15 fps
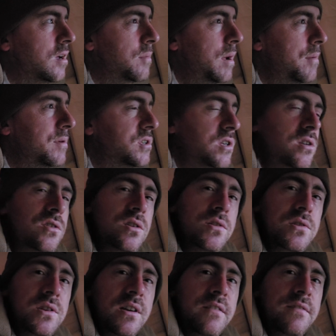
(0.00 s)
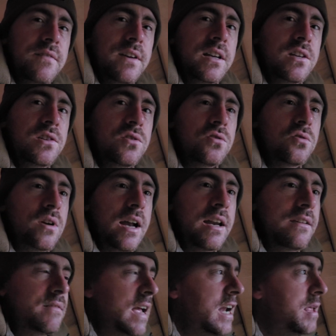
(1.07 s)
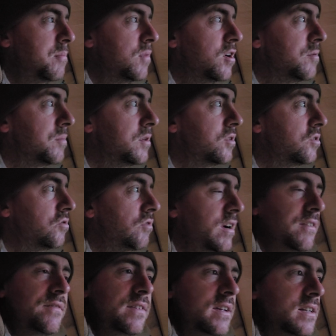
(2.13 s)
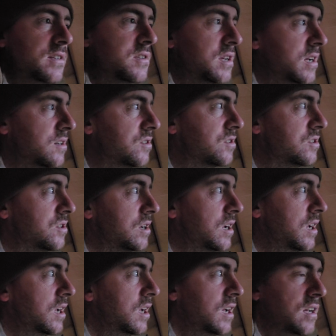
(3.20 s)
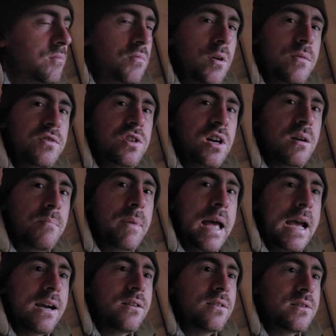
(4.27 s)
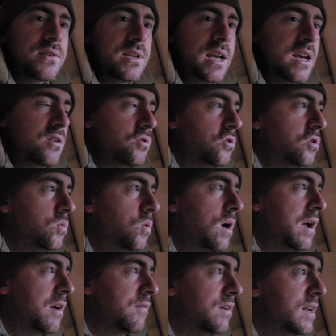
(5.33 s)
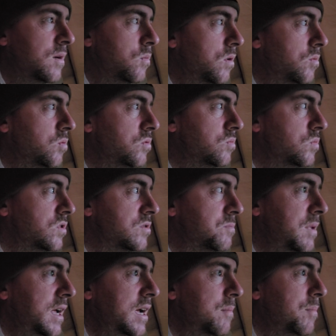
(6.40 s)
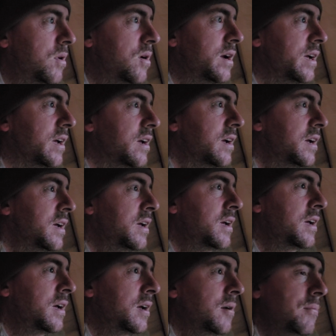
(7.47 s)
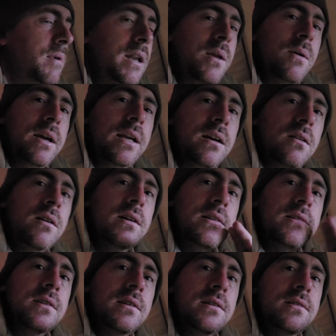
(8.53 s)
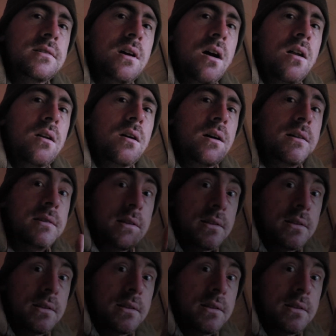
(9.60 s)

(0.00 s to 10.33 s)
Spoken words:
Maybe as soon as I see a fish or any movement or anything as such, probably chuck a bag on its head or whatever. We'll just play it by ear. Anyway, guys, tight lines.